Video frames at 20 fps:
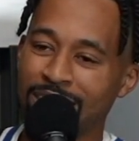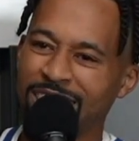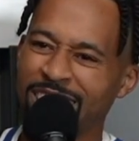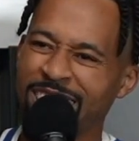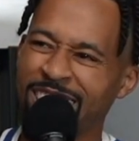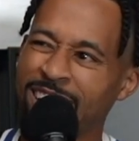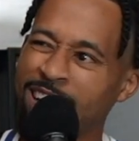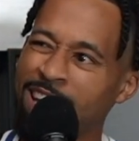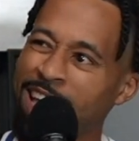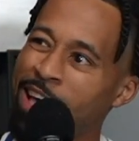
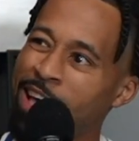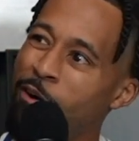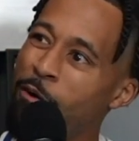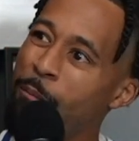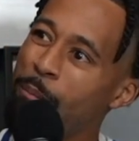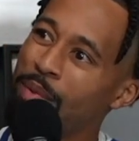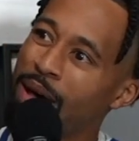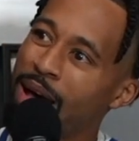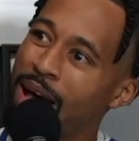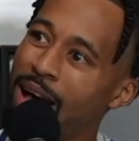a
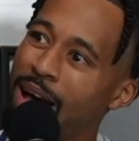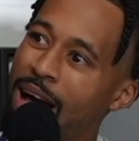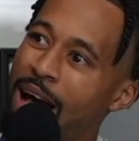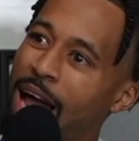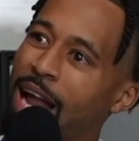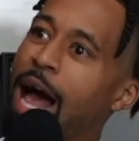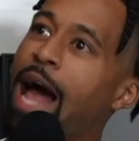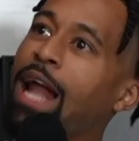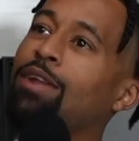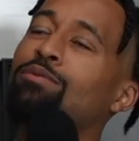help.
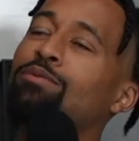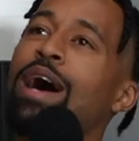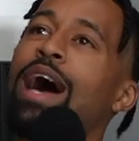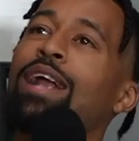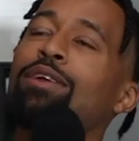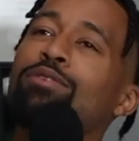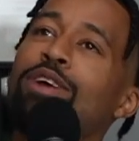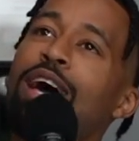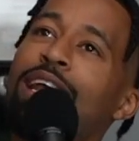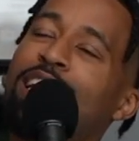I don't
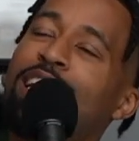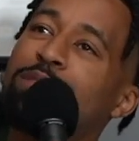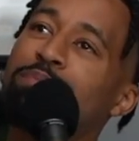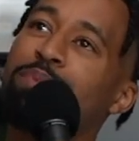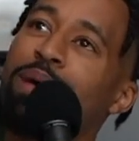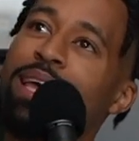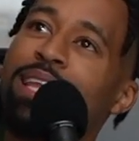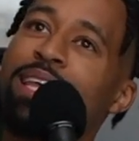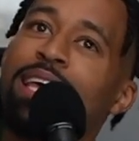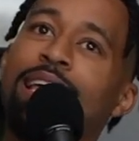know how to
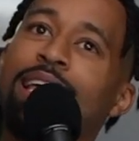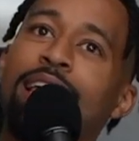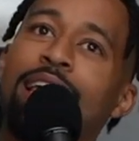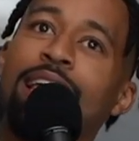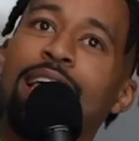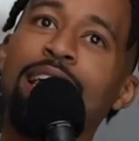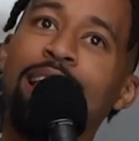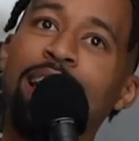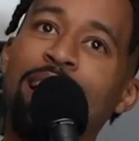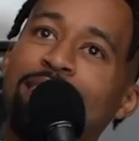explain it.
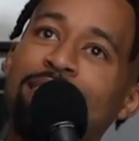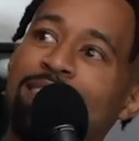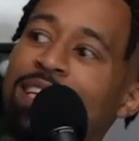It's